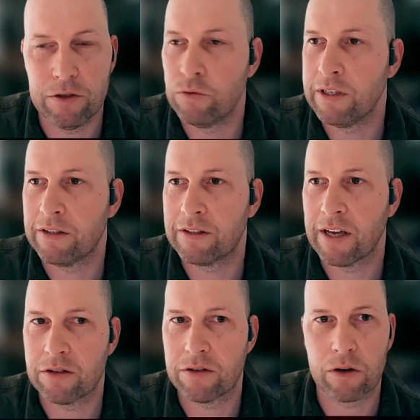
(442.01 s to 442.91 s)
You need to
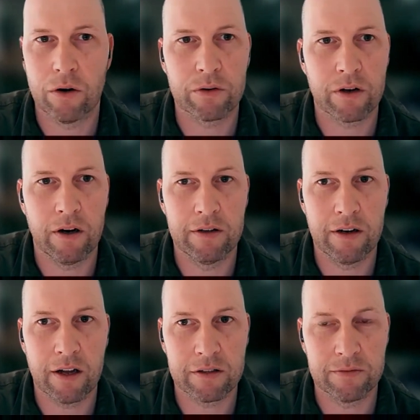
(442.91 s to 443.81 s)
test your code
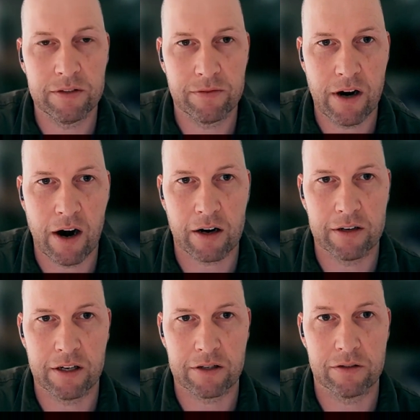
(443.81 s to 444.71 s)
on lots of different
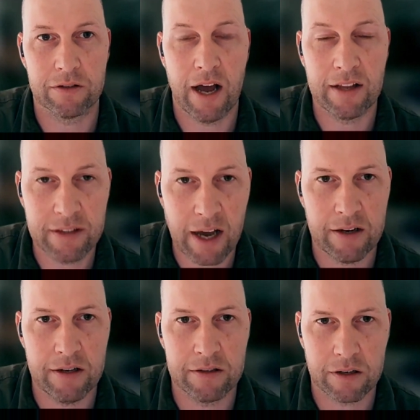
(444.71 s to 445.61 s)
architectures, and
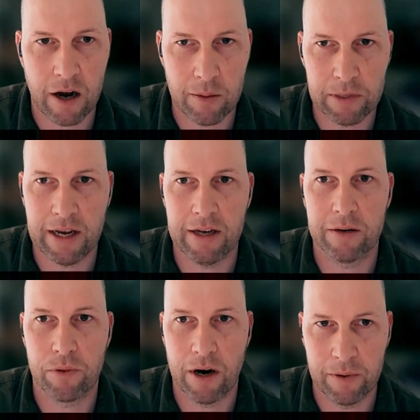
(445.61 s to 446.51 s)
that is a
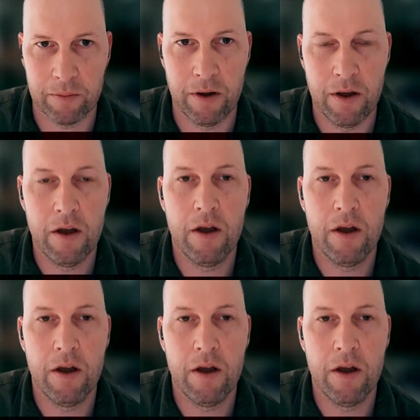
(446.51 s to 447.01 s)
complicated problem.